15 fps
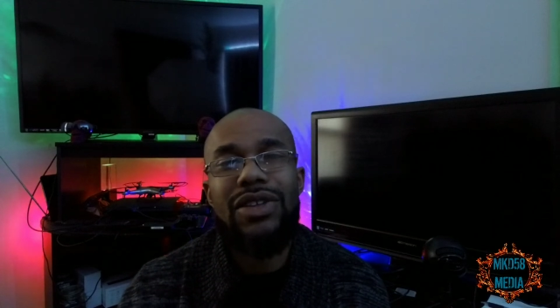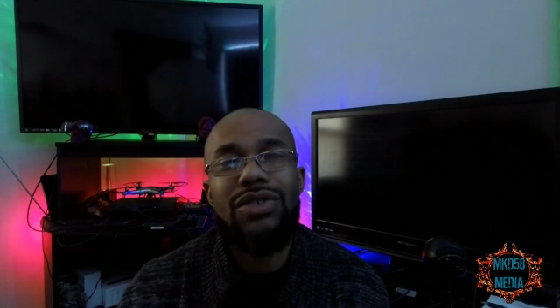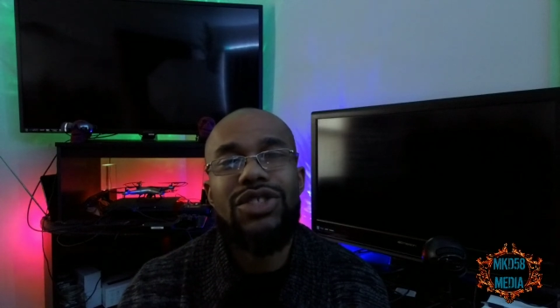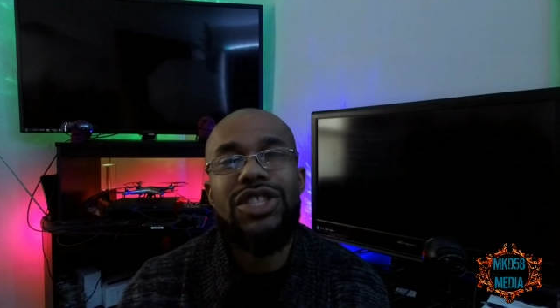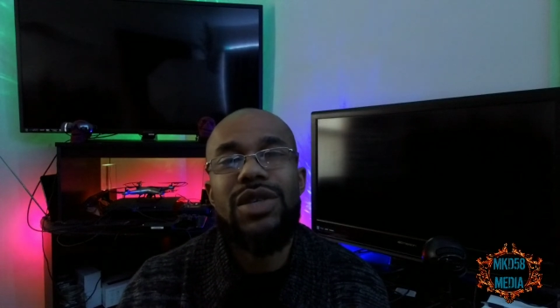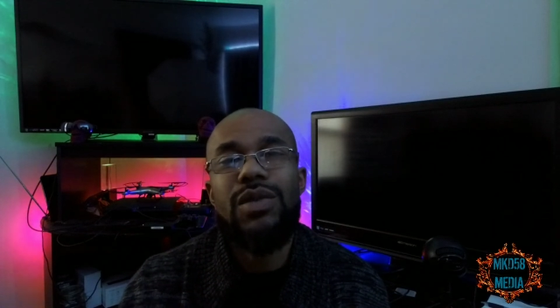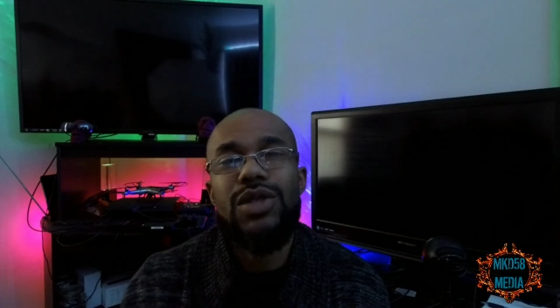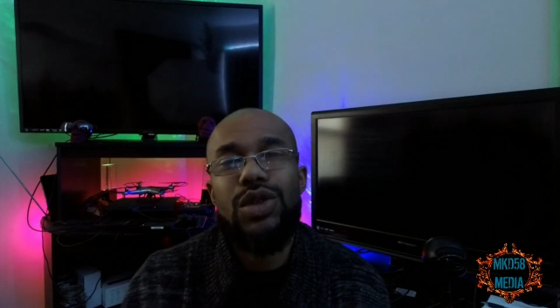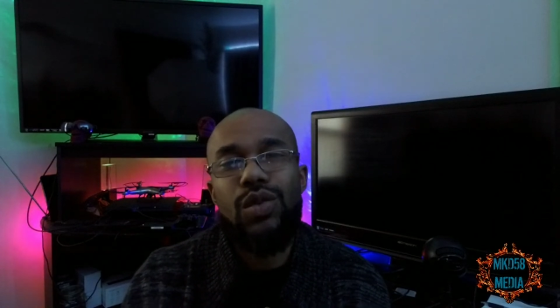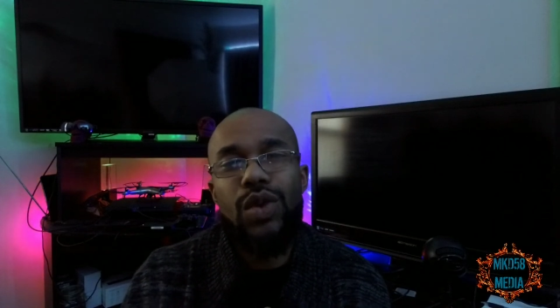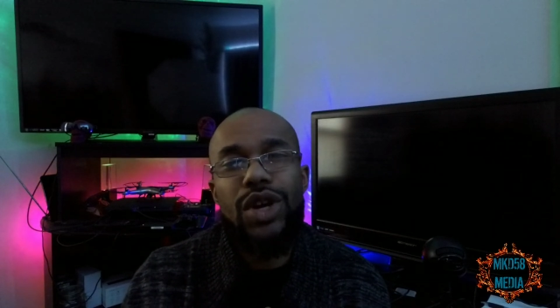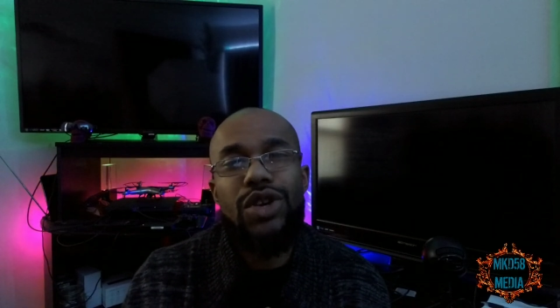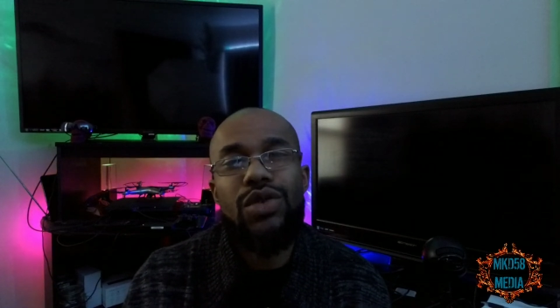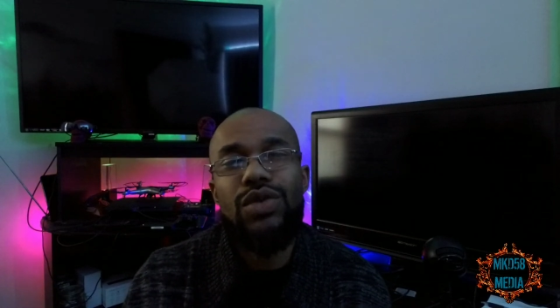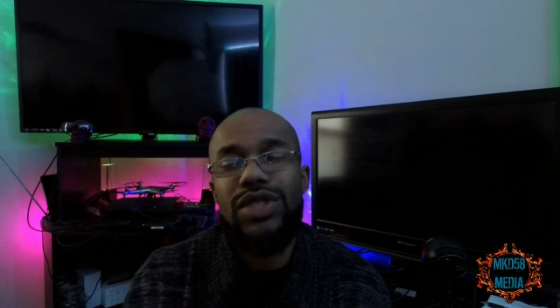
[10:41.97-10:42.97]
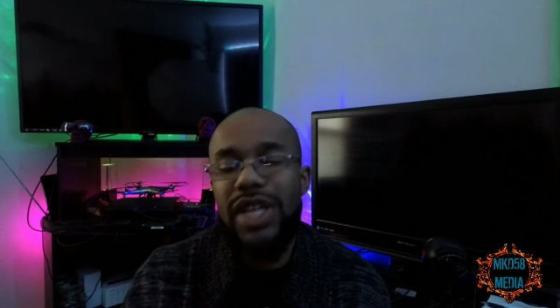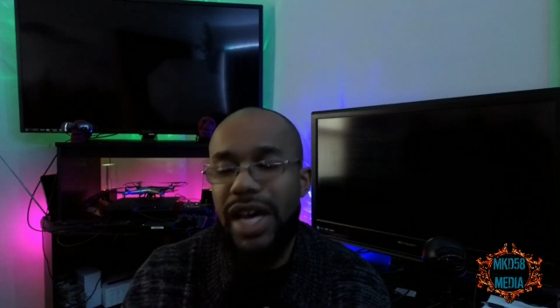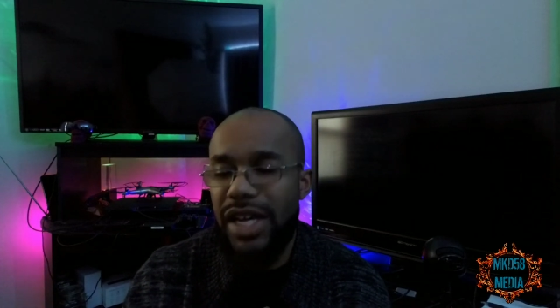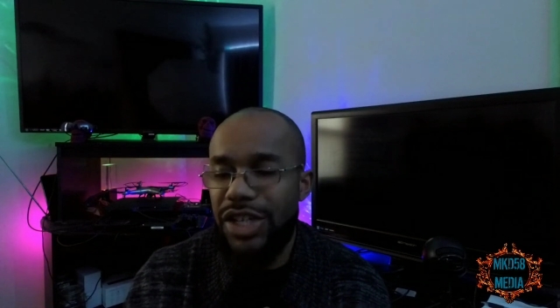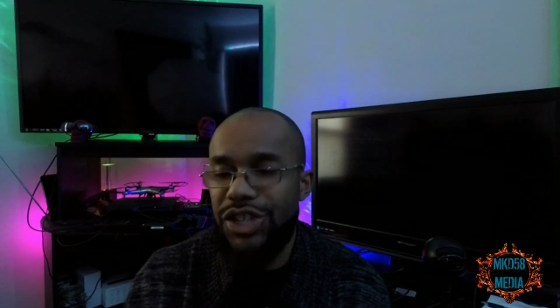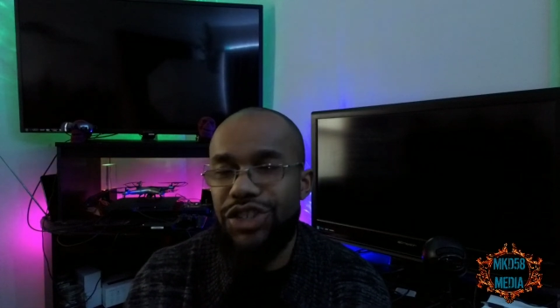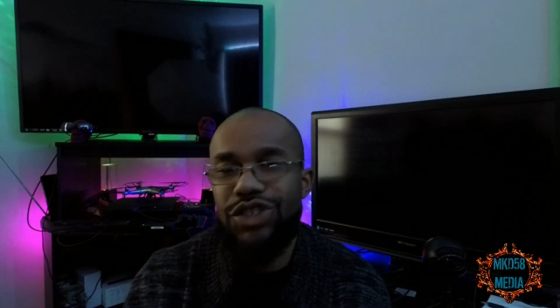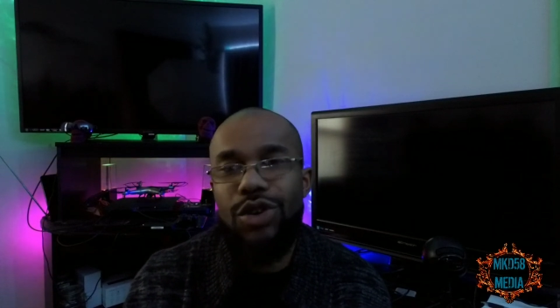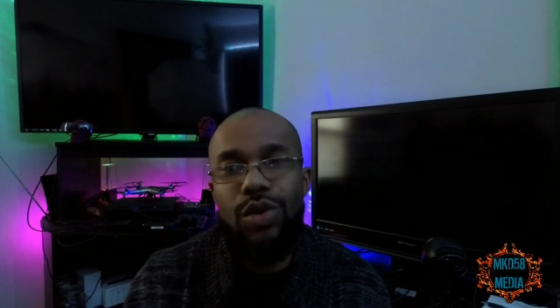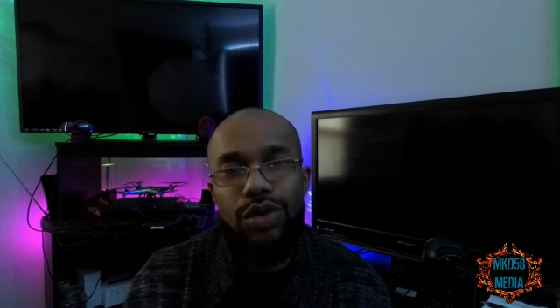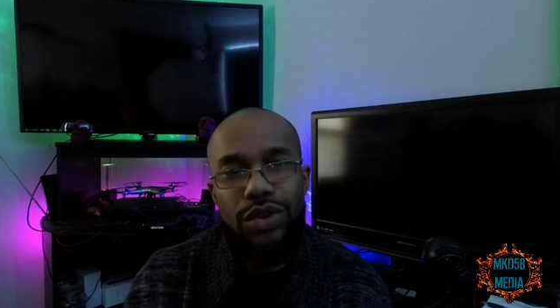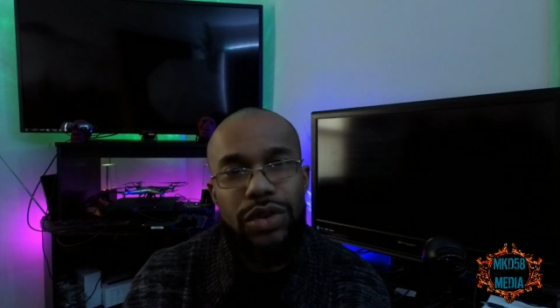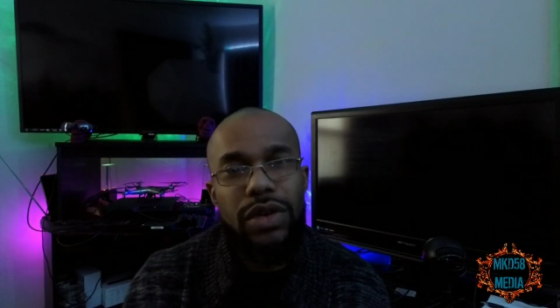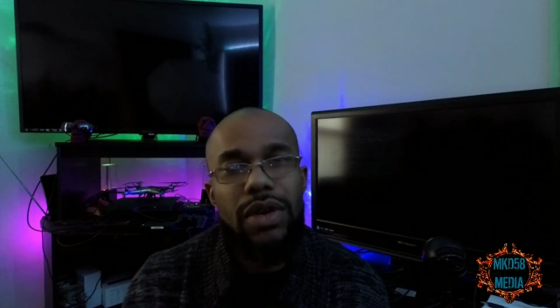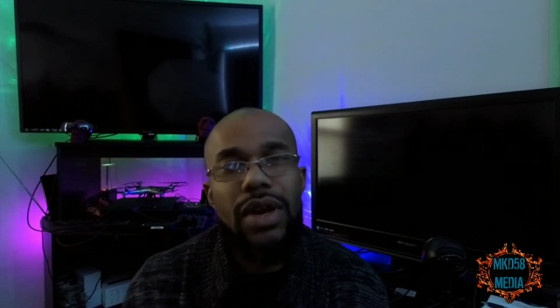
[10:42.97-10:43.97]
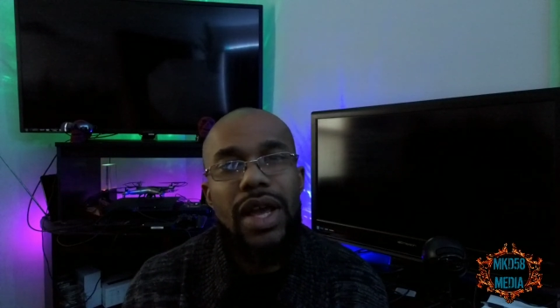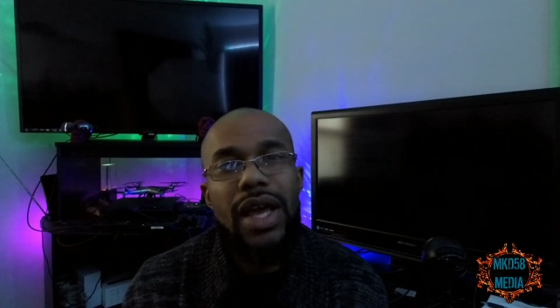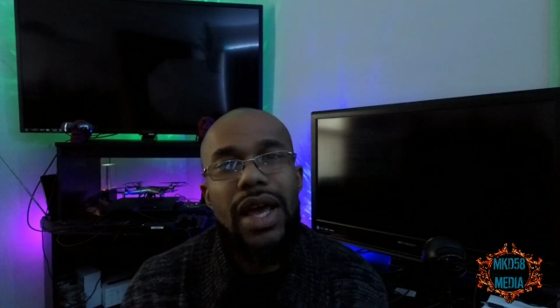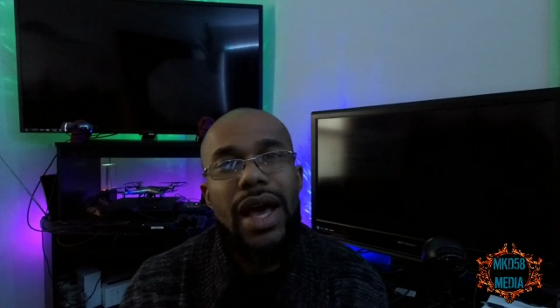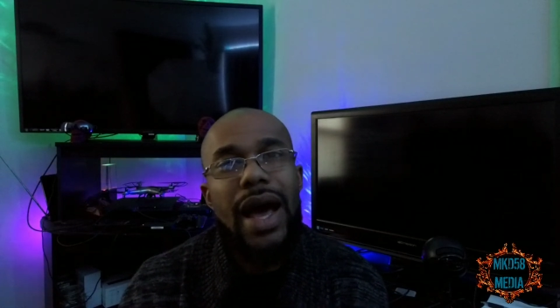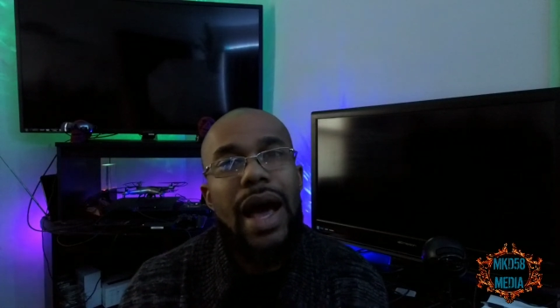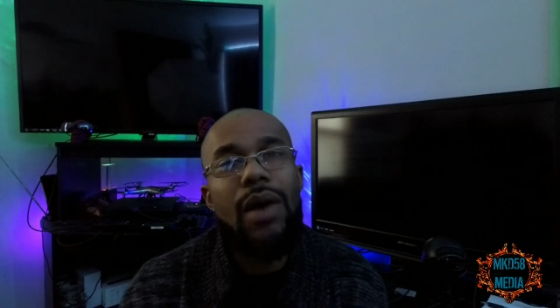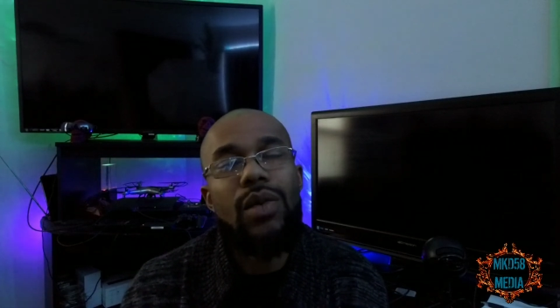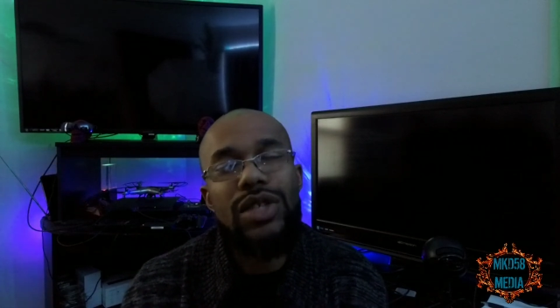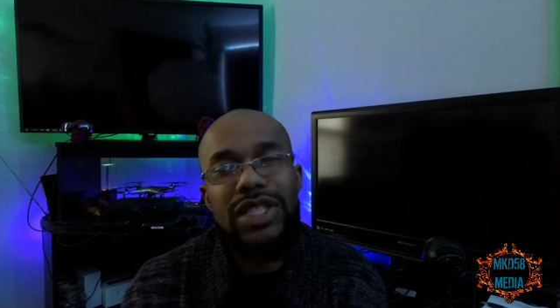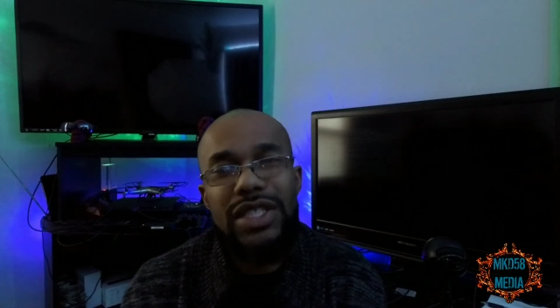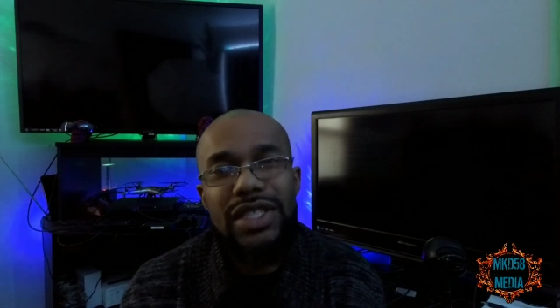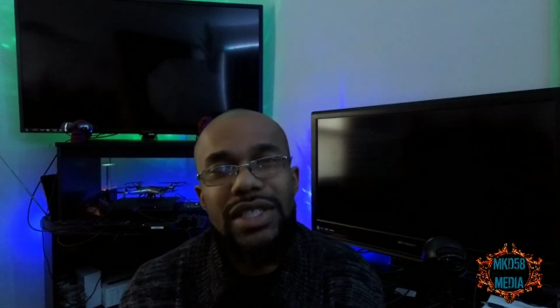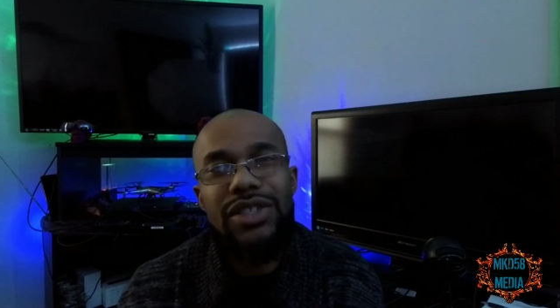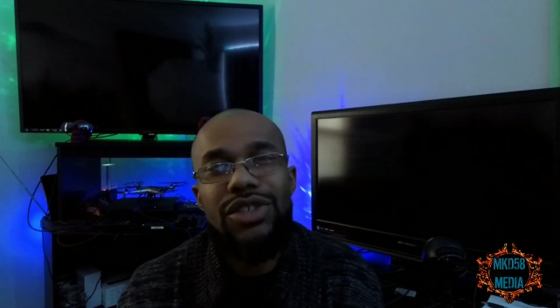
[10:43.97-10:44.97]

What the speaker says: you know, she was the one whose kind of shoulder I was,